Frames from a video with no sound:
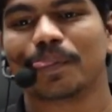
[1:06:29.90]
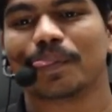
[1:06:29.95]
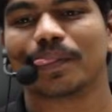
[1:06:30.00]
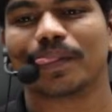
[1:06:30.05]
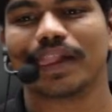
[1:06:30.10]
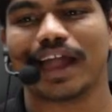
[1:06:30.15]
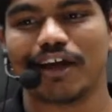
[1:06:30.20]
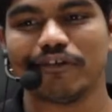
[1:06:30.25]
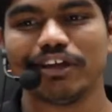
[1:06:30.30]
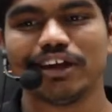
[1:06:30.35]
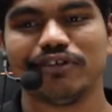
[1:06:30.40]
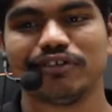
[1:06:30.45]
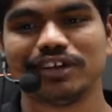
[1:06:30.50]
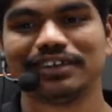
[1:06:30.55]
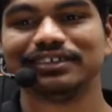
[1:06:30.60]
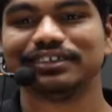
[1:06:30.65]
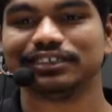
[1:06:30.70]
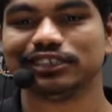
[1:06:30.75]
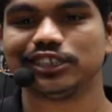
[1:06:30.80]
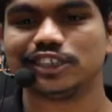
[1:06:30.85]
Have
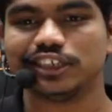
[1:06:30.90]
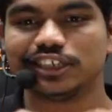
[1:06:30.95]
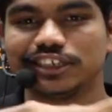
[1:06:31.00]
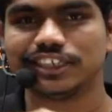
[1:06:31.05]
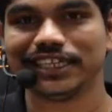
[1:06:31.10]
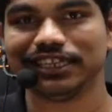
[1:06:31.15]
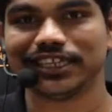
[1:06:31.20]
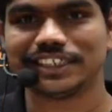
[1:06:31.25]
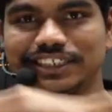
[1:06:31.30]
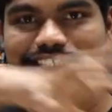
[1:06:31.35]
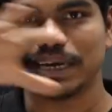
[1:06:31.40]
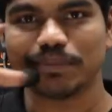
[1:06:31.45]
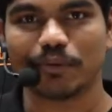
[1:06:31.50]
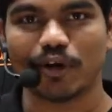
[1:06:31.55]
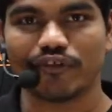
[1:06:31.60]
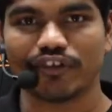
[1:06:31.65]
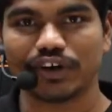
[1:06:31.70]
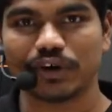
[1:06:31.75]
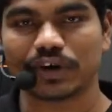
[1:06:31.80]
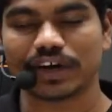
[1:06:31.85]
anyone seen the shape
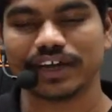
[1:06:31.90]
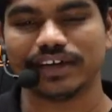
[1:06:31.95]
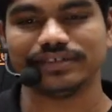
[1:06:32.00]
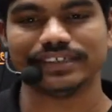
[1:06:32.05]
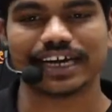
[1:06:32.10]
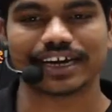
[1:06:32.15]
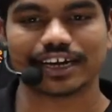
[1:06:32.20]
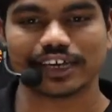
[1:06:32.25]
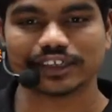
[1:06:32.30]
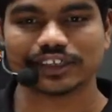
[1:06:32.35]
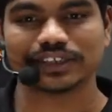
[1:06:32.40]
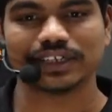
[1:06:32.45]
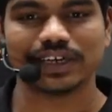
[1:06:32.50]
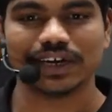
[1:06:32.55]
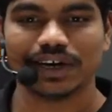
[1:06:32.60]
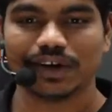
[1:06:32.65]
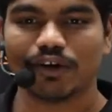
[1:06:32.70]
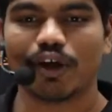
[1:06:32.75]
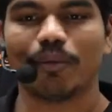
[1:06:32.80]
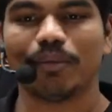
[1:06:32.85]
of nuclear reactors?
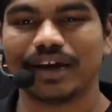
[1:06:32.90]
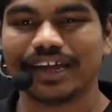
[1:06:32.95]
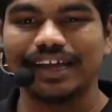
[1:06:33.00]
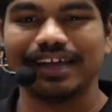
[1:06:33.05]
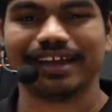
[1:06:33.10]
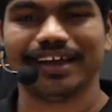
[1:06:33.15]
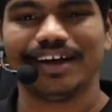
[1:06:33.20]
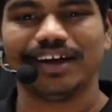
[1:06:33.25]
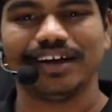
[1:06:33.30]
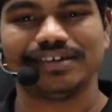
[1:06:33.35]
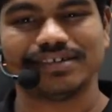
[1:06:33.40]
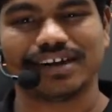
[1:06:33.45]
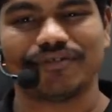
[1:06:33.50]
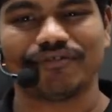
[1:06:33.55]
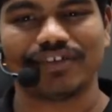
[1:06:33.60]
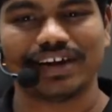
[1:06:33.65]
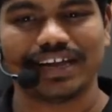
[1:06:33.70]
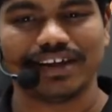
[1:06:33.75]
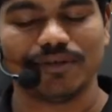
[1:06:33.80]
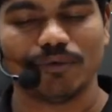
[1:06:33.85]
Normally,
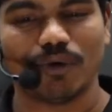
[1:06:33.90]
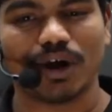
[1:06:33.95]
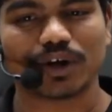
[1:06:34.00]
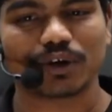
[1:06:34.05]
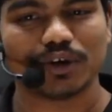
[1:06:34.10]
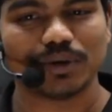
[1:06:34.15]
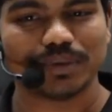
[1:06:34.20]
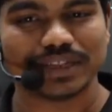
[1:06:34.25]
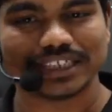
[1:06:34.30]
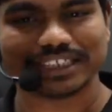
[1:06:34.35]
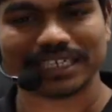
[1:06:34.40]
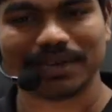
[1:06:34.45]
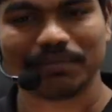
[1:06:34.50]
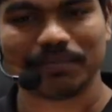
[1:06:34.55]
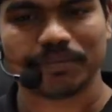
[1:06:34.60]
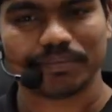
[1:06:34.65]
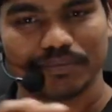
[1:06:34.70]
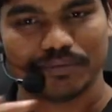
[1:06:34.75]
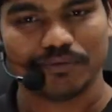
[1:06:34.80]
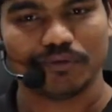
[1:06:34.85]
roughly, what could be the shape?
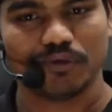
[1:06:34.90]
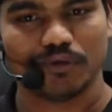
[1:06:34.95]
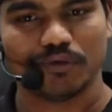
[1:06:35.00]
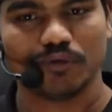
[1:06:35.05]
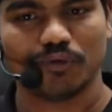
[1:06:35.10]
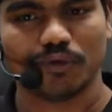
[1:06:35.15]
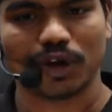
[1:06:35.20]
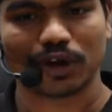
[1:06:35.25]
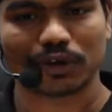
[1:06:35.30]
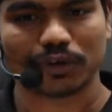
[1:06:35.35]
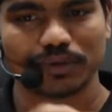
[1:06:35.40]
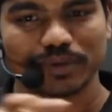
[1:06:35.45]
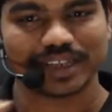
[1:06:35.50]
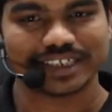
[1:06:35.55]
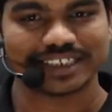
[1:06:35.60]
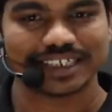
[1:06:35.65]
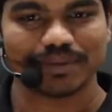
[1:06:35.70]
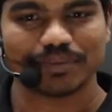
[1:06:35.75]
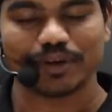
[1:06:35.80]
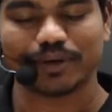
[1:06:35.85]
What could be the
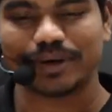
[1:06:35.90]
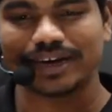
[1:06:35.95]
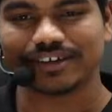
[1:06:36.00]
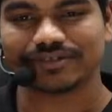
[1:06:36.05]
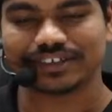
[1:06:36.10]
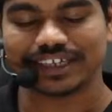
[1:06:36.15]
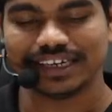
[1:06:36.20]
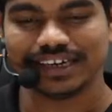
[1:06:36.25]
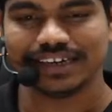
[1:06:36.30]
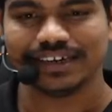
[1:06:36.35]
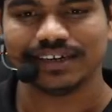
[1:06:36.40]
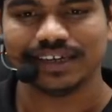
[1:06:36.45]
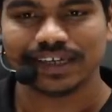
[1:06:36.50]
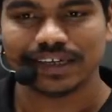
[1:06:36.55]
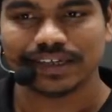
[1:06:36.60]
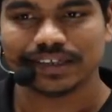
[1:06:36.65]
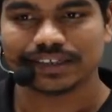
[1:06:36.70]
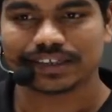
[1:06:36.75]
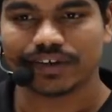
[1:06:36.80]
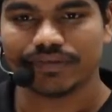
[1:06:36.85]
shape you might have seen
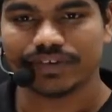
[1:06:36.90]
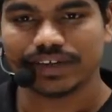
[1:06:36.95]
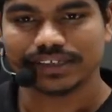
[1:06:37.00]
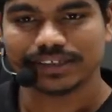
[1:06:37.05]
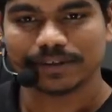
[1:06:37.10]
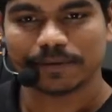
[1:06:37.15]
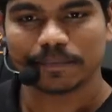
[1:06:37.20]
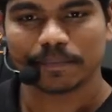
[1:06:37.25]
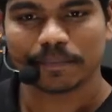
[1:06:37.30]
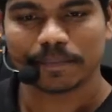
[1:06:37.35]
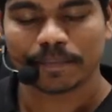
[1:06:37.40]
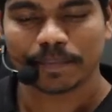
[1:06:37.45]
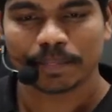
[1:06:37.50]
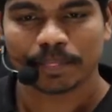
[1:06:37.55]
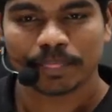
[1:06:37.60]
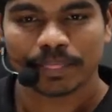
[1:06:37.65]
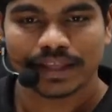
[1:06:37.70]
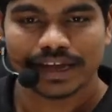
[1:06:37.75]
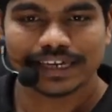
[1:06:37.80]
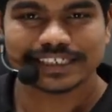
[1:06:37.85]
somewhere?
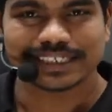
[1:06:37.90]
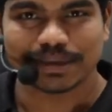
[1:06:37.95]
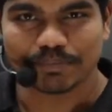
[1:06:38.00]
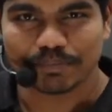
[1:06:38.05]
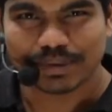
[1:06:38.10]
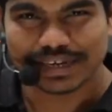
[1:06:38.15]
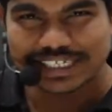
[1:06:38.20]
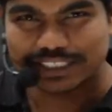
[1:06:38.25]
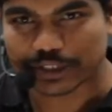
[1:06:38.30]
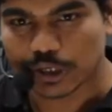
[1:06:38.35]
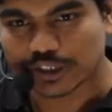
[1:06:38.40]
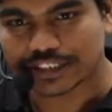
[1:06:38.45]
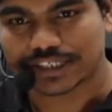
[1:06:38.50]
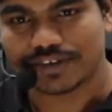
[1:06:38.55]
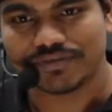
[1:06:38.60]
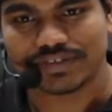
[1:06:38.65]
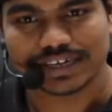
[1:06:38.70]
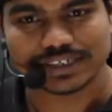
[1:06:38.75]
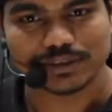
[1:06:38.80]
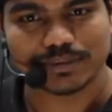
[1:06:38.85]
In some pics or
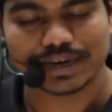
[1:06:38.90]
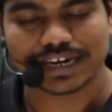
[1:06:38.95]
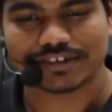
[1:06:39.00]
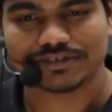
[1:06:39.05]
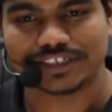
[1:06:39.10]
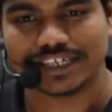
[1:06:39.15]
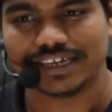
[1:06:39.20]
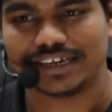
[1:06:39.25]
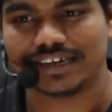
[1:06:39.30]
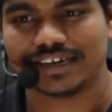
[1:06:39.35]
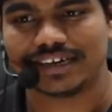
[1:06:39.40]
somewhere you might have seen.